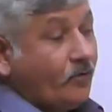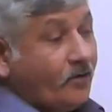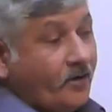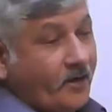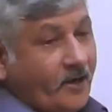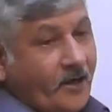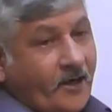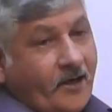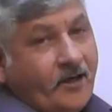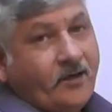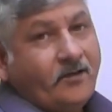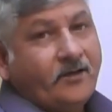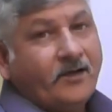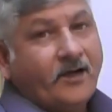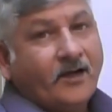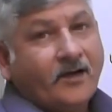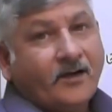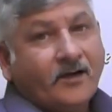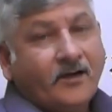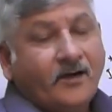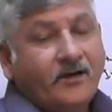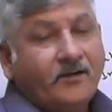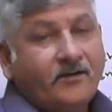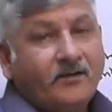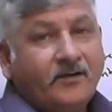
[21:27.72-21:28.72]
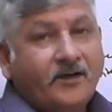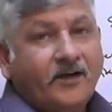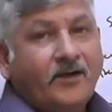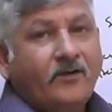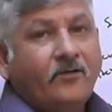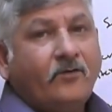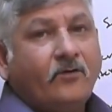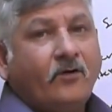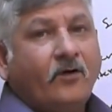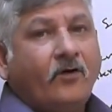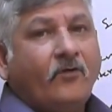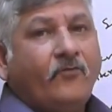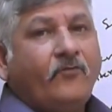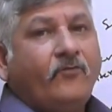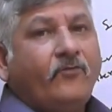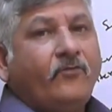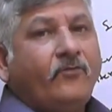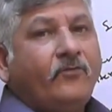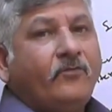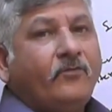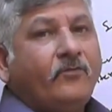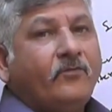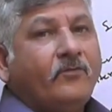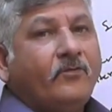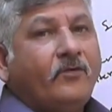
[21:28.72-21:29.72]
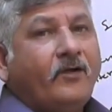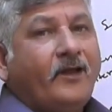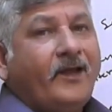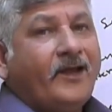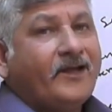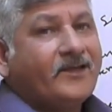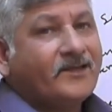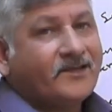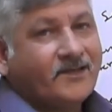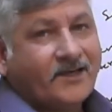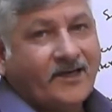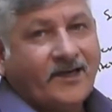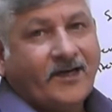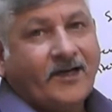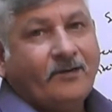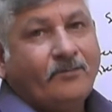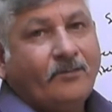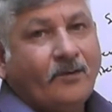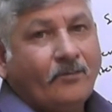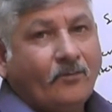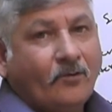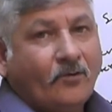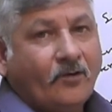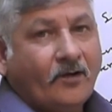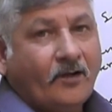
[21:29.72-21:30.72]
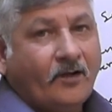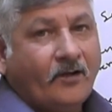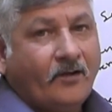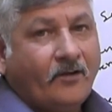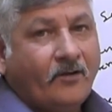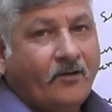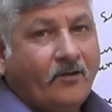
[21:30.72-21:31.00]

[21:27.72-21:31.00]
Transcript: read the content of external memory